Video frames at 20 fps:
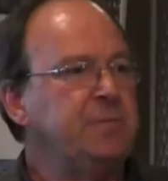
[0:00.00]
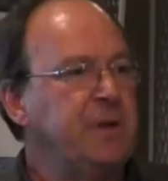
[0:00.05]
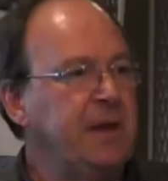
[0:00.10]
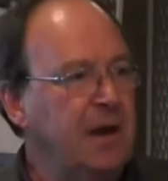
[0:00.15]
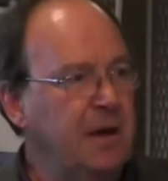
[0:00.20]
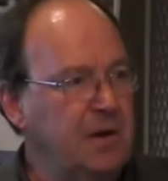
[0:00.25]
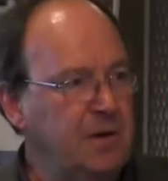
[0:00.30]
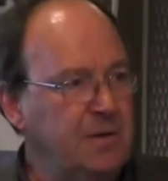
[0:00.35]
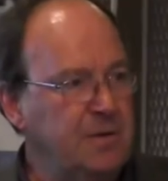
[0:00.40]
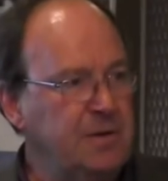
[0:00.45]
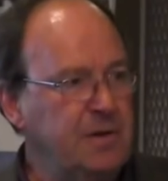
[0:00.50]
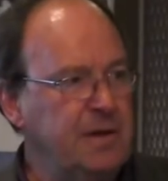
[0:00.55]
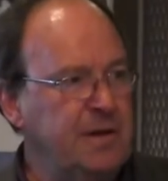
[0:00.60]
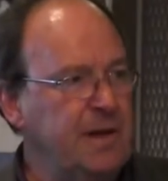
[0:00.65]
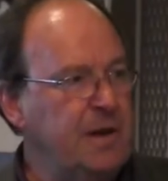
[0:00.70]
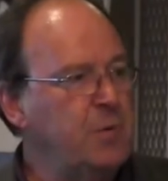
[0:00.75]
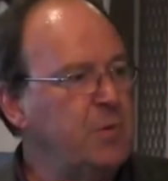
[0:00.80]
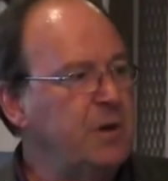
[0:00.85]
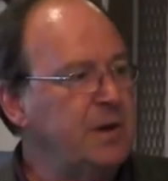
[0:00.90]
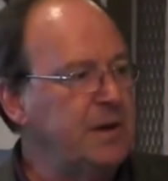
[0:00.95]
you know, make
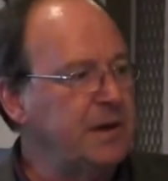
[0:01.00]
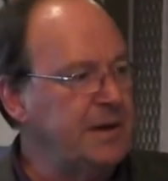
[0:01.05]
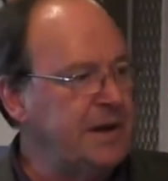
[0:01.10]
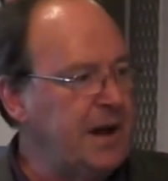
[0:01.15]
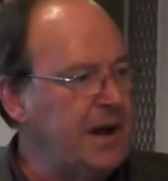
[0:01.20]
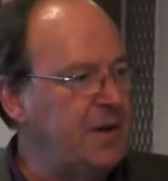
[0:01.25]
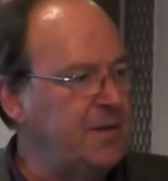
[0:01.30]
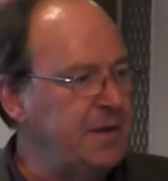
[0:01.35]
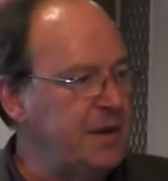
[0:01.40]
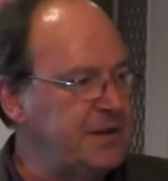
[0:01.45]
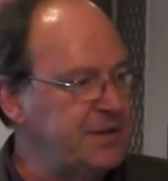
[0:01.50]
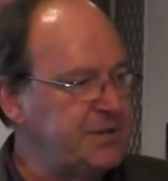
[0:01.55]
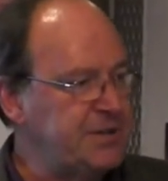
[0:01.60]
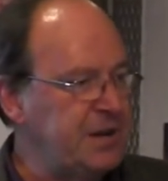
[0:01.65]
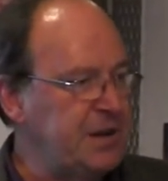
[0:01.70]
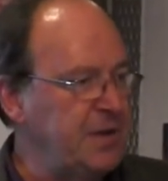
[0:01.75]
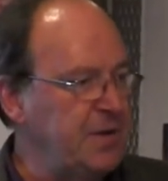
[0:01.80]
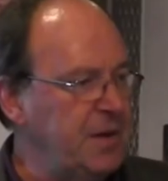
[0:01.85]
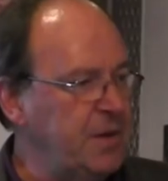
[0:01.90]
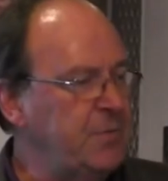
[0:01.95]
things clear for
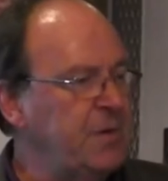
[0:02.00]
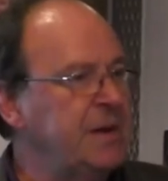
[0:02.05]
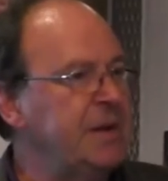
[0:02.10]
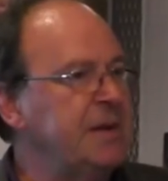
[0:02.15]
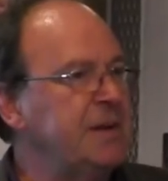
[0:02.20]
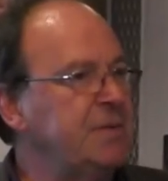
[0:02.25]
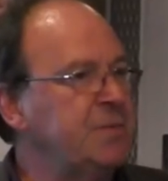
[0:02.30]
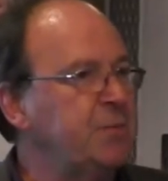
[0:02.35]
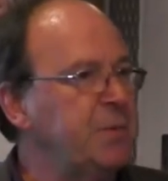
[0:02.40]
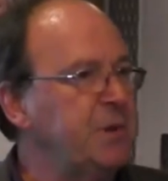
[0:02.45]
people.